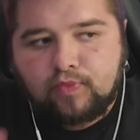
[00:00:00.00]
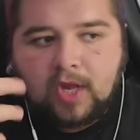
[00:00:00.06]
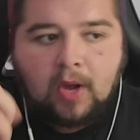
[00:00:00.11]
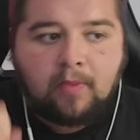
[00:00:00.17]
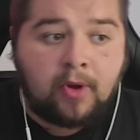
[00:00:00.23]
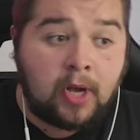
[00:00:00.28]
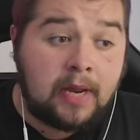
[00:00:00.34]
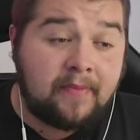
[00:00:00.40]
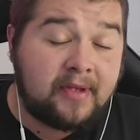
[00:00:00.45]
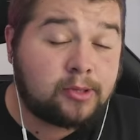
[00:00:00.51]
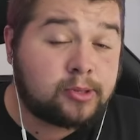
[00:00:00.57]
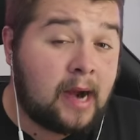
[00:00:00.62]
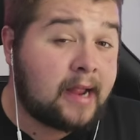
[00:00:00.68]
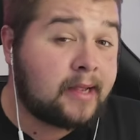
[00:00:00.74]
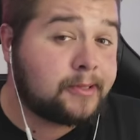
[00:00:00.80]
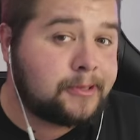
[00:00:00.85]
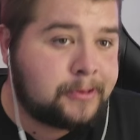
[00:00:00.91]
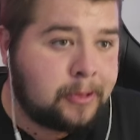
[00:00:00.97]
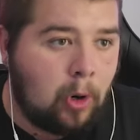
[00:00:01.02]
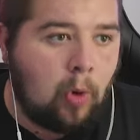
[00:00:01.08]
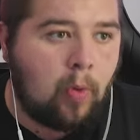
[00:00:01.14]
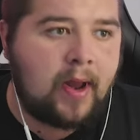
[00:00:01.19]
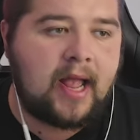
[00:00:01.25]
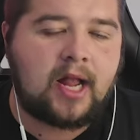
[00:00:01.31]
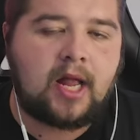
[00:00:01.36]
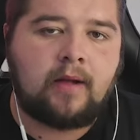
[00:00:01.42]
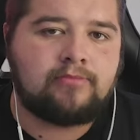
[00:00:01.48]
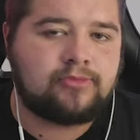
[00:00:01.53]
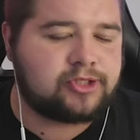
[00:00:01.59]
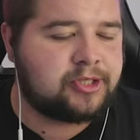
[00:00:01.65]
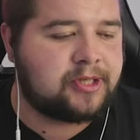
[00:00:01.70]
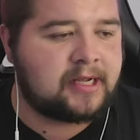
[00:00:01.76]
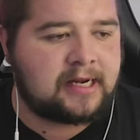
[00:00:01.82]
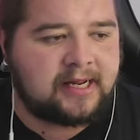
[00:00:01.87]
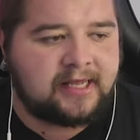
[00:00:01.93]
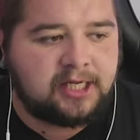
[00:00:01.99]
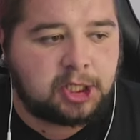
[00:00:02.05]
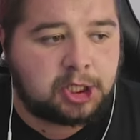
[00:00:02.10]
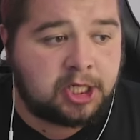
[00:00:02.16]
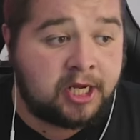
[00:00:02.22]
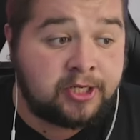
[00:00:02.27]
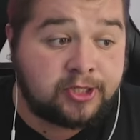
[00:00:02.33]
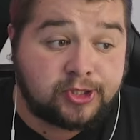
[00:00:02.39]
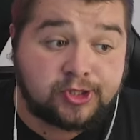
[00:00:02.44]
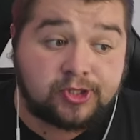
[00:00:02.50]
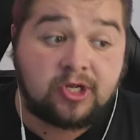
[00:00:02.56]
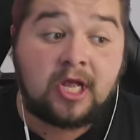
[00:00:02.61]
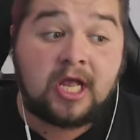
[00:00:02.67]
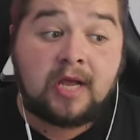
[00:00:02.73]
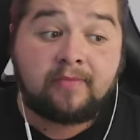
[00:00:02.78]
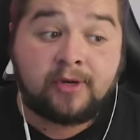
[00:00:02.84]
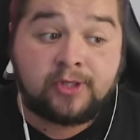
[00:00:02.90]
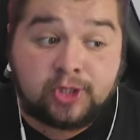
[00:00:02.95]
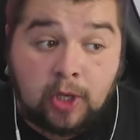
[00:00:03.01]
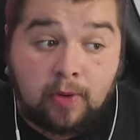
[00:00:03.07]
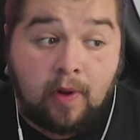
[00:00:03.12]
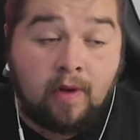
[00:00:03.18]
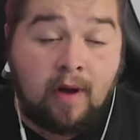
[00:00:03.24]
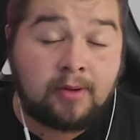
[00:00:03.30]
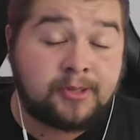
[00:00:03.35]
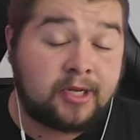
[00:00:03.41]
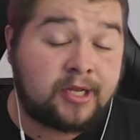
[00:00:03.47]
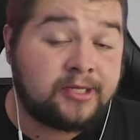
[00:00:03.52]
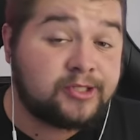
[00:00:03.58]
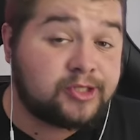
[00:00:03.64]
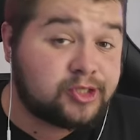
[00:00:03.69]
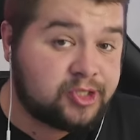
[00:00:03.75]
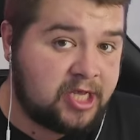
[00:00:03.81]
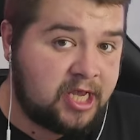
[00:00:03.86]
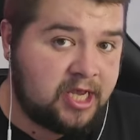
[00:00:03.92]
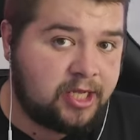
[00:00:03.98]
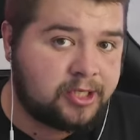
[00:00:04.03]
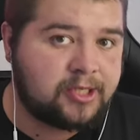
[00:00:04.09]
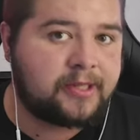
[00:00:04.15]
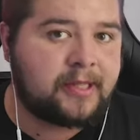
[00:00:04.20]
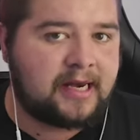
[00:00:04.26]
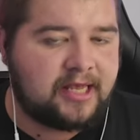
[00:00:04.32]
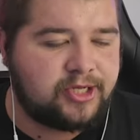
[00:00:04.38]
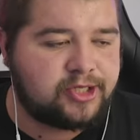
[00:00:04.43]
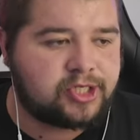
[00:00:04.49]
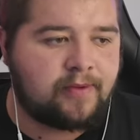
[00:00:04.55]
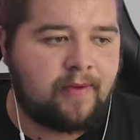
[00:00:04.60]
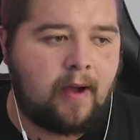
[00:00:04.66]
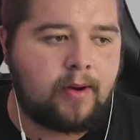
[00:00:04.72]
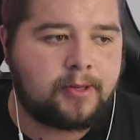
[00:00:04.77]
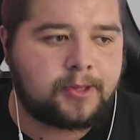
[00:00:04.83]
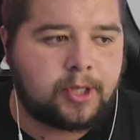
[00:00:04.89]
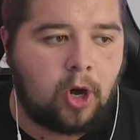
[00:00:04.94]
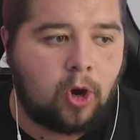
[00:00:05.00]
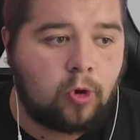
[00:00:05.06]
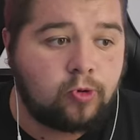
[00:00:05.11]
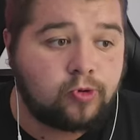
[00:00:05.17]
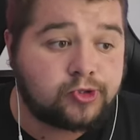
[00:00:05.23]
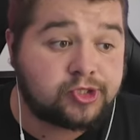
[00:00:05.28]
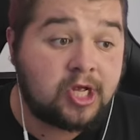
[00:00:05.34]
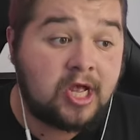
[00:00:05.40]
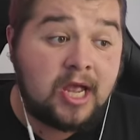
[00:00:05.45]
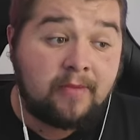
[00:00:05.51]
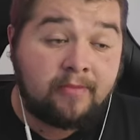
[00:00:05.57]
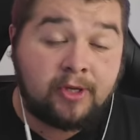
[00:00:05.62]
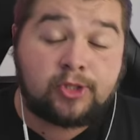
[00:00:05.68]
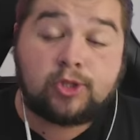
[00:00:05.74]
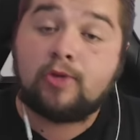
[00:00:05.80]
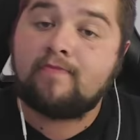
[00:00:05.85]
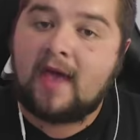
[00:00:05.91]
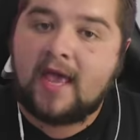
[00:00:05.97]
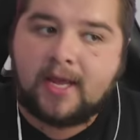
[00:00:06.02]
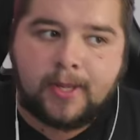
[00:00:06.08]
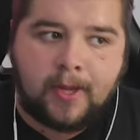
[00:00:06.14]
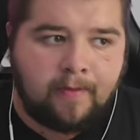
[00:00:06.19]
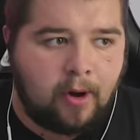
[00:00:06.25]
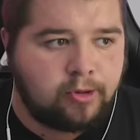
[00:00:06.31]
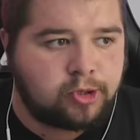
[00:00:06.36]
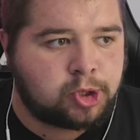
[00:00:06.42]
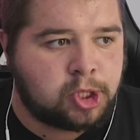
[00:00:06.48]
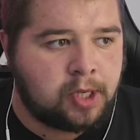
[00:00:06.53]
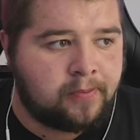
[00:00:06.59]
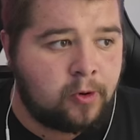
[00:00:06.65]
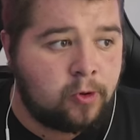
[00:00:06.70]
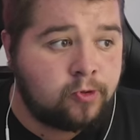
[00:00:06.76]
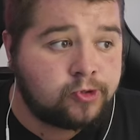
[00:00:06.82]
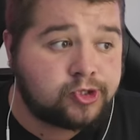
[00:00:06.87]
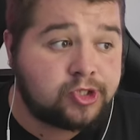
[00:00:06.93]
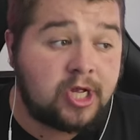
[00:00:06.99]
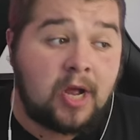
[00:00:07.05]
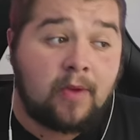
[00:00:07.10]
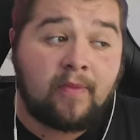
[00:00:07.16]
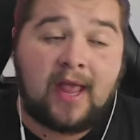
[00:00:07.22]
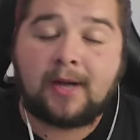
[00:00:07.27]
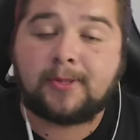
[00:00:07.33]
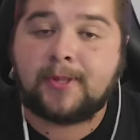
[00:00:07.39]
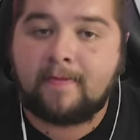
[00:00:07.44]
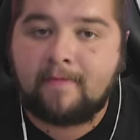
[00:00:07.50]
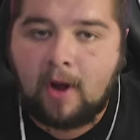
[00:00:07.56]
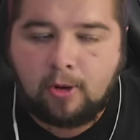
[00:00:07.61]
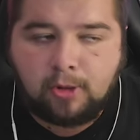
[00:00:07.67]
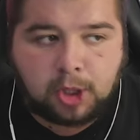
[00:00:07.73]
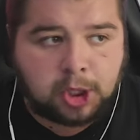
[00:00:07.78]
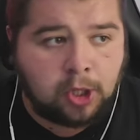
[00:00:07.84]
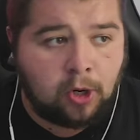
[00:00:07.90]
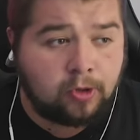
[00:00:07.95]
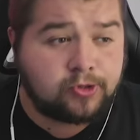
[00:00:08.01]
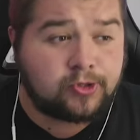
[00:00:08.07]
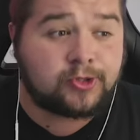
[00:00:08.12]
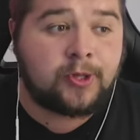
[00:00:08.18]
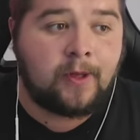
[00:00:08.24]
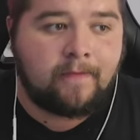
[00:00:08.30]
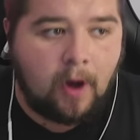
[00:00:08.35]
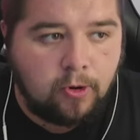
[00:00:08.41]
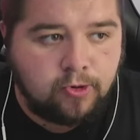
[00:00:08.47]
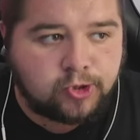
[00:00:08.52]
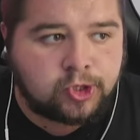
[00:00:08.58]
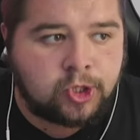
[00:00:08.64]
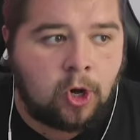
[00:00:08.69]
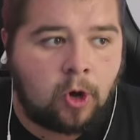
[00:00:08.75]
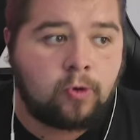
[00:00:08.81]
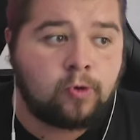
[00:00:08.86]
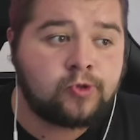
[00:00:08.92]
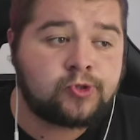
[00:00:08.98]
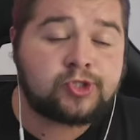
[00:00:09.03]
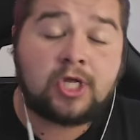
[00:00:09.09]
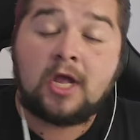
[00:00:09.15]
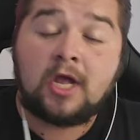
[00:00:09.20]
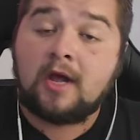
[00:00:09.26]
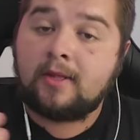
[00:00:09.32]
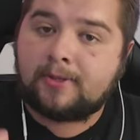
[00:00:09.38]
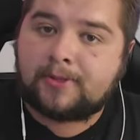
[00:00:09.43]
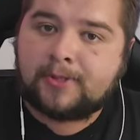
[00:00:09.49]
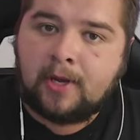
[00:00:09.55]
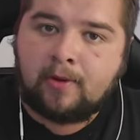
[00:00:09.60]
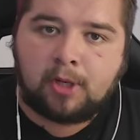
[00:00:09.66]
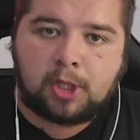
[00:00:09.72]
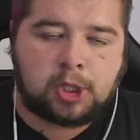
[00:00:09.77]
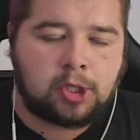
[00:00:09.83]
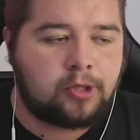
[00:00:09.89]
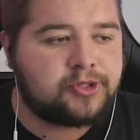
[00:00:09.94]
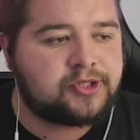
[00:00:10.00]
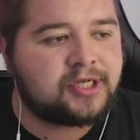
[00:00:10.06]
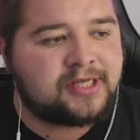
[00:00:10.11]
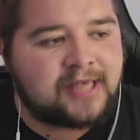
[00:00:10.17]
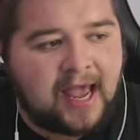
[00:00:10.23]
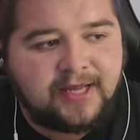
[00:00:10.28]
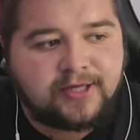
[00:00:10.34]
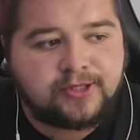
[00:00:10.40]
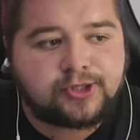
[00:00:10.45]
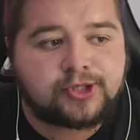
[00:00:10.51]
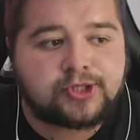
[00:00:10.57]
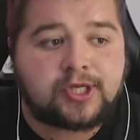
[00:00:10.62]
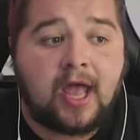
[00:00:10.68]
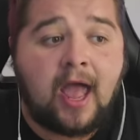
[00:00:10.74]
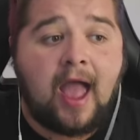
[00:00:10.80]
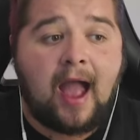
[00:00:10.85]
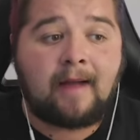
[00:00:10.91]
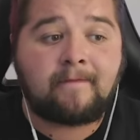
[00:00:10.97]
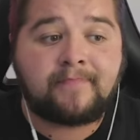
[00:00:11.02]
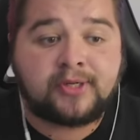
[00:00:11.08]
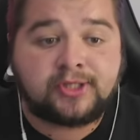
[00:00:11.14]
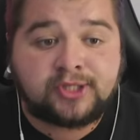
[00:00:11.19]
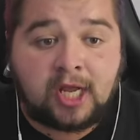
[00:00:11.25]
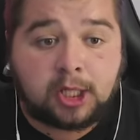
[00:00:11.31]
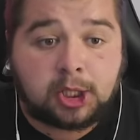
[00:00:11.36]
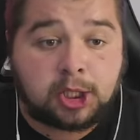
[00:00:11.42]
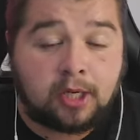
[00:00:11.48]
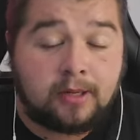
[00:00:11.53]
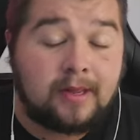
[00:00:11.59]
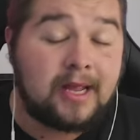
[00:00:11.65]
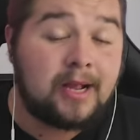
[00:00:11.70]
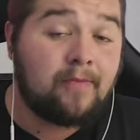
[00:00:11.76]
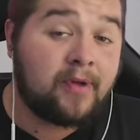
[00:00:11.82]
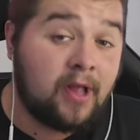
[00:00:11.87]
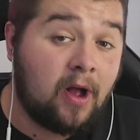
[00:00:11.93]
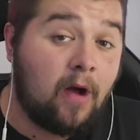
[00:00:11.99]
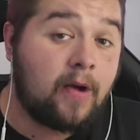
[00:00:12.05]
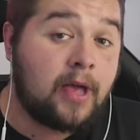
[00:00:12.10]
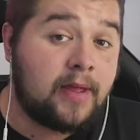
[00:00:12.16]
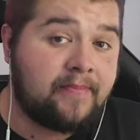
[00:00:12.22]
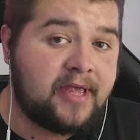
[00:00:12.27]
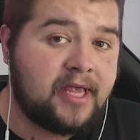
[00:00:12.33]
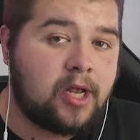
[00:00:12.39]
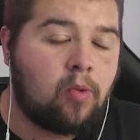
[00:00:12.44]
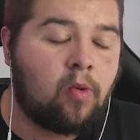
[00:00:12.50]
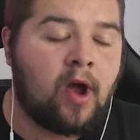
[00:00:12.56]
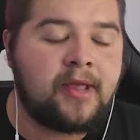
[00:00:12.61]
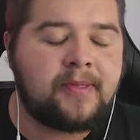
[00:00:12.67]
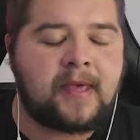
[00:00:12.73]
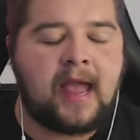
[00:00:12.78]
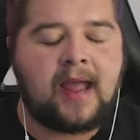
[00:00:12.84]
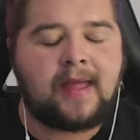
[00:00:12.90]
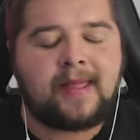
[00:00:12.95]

We're going to be rank 4 when it comes to the clean sheets. We do, however, concede the least amount of goals. We do make the most dribbles. We have the most shots, the most goals, the fewer shots against, and possession, we are going to be quite there.